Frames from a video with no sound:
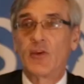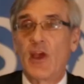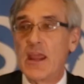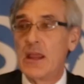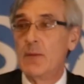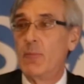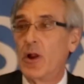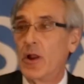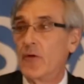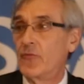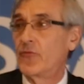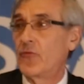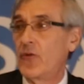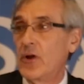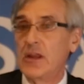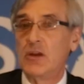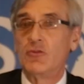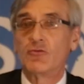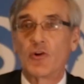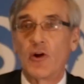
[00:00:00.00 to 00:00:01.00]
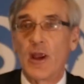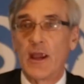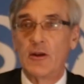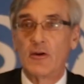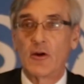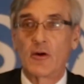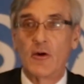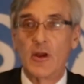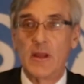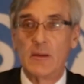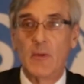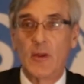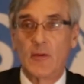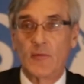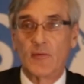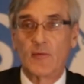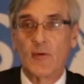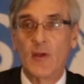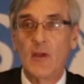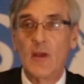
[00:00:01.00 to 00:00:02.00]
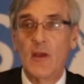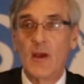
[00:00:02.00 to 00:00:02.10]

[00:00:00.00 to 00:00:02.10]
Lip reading: table a free trade agreement